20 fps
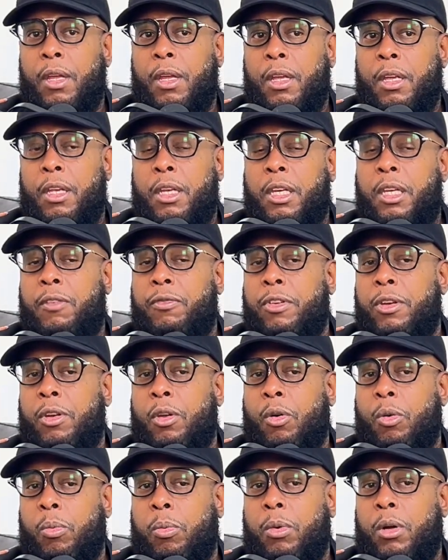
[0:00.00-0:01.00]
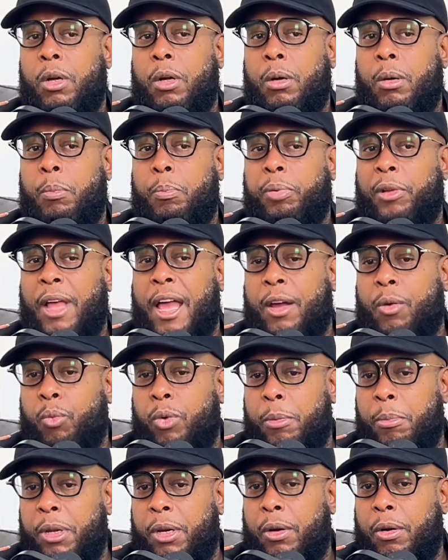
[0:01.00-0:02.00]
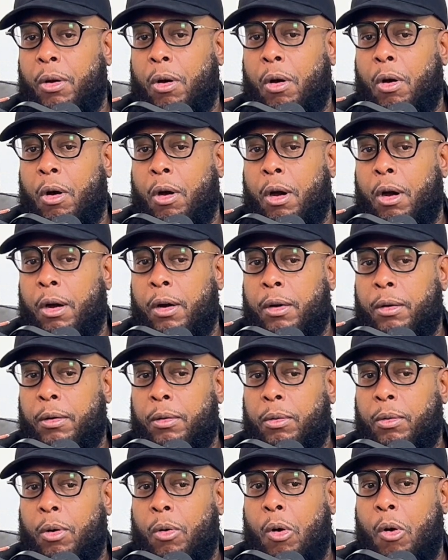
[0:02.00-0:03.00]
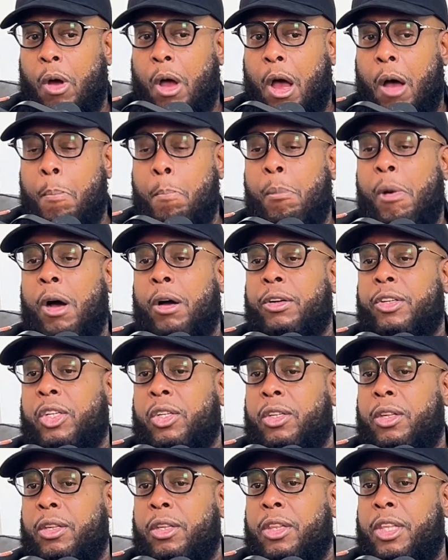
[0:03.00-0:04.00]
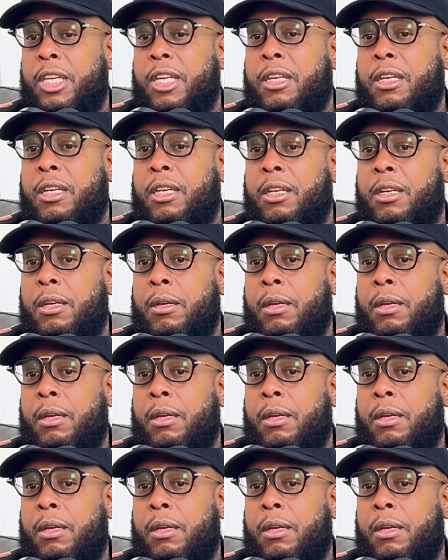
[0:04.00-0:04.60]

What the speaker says: even though Black women are amongst the